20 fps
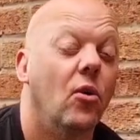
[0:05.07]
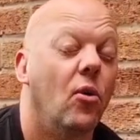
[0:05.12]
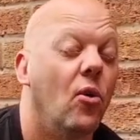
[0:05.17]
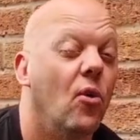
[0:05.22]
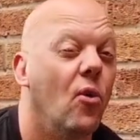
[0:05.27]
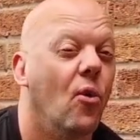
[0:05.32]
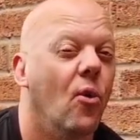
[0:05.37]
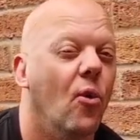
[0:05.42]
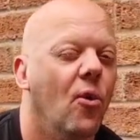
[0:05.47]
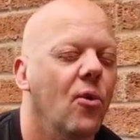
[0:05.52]

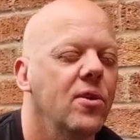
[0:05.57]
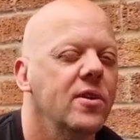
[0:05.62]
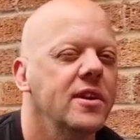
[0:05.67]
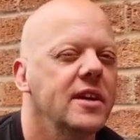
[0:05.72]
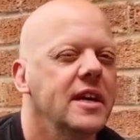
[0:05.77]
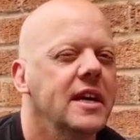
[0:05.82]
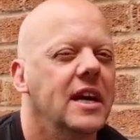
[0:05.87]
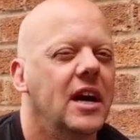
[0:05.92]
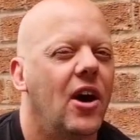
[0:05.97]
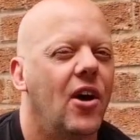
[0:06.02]
Or
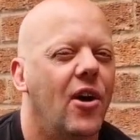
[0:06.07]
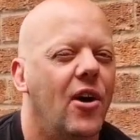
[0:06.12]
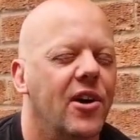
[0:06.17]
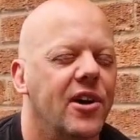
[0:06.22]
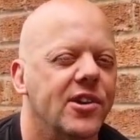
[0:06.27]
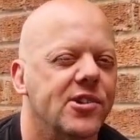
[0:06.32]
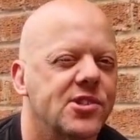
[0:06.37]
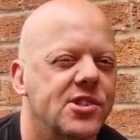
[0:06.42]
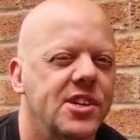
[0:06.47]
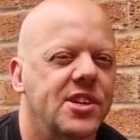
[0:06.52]
are
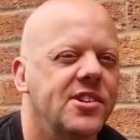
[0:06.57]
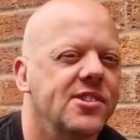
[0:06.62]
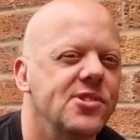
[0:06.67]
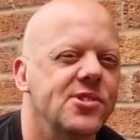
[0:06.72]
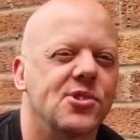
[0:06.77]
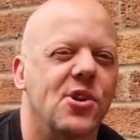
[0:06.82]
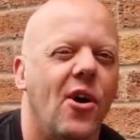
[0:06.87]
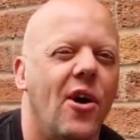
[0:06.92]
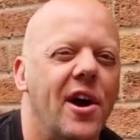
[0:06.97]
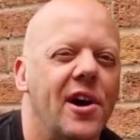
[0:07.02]
you sick and
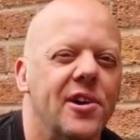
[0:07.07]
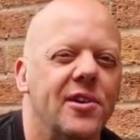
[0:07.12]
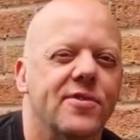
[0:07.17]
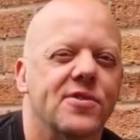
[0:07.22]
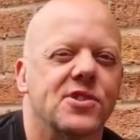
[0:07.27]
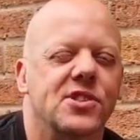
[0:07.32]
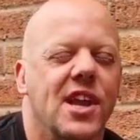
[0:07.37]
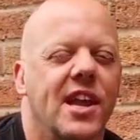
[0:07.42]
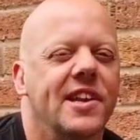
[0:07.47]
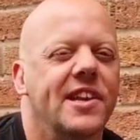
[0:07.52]
tired of
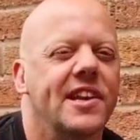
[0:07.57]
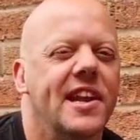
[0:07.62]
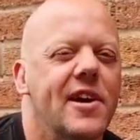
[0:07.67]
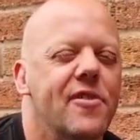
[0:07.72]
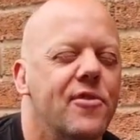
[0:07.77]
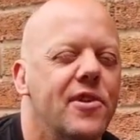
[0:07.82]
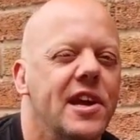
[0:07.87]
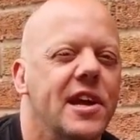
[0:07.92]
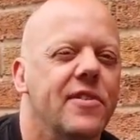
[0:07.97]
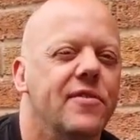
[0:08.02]
standing
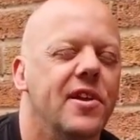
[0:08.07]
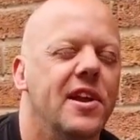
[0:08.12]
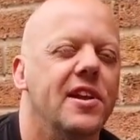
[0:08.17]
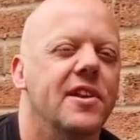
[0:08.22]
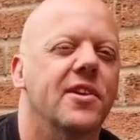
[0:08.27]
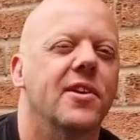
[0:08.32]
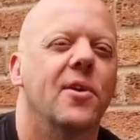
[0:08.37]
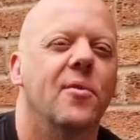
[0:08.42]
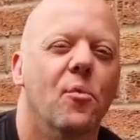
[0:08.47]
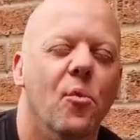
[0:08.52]
every
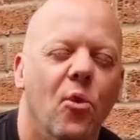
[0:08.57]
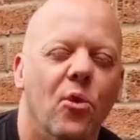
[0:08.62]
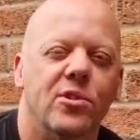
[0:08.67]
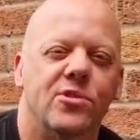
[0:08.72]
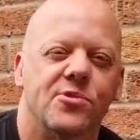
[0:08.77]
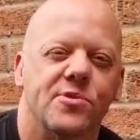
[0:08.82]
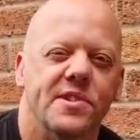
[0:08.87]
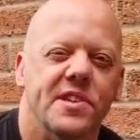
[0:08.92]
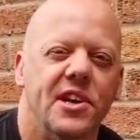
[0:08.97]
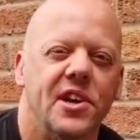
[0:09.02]
evening and
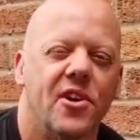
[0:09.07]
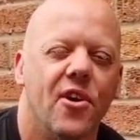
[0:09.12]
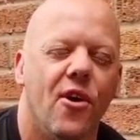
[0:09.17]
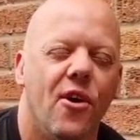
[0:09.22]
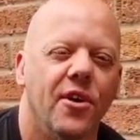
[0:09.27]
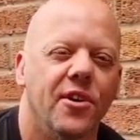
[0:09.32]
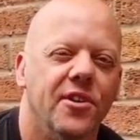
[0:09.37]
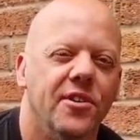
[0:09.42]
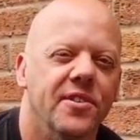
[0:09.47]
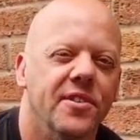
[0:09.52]
watering your
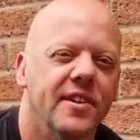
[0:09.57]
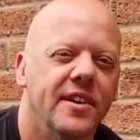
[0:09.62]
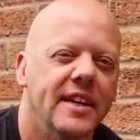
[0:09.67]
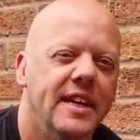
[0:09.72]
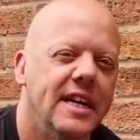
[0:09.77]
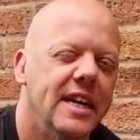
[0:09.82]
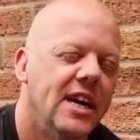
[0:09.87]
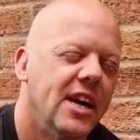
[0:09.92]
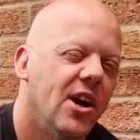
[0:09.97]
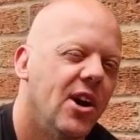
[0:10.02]
garden?
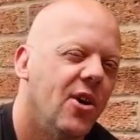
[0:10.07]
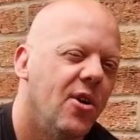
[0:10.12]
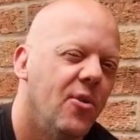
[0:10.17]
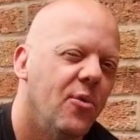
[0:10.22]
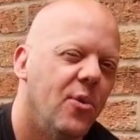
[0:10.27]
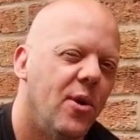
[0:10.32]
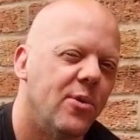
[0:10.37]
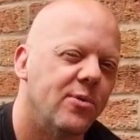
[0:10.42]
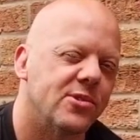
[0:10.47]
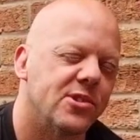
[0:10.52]

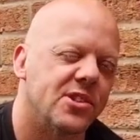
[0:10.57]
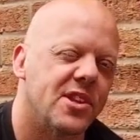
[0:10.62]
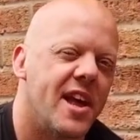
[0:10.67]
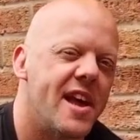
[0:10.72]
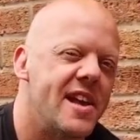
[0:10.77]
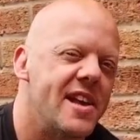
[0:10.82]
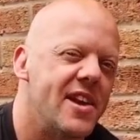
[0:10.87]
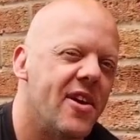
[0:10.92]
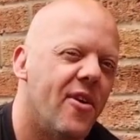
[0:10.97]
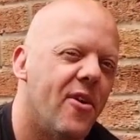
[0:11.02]
Well,
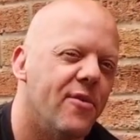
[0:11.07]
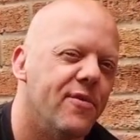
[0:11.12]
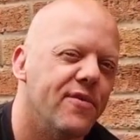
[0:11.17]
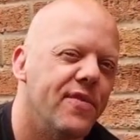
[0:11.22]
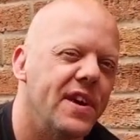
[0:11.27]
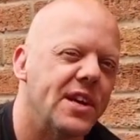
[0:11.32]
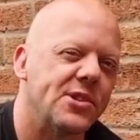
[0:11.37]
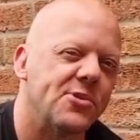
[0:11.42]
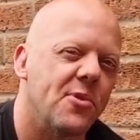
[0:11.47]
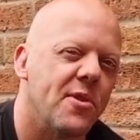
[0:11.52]
today on
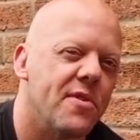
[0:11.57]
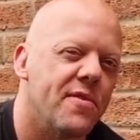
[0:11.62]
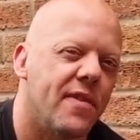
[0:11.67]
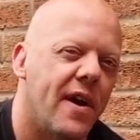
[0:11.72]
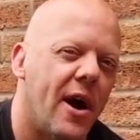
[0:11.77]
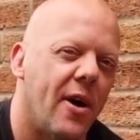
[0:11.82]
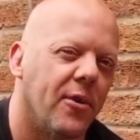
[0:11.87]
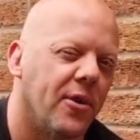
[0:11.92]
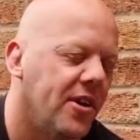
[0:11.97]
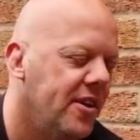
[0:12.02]
Fix It with
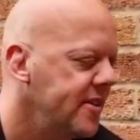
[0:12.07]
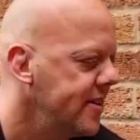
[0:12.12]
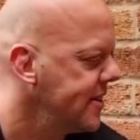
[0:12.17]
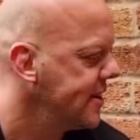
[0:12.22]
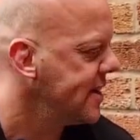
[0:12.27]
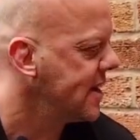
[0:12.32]
Fowler,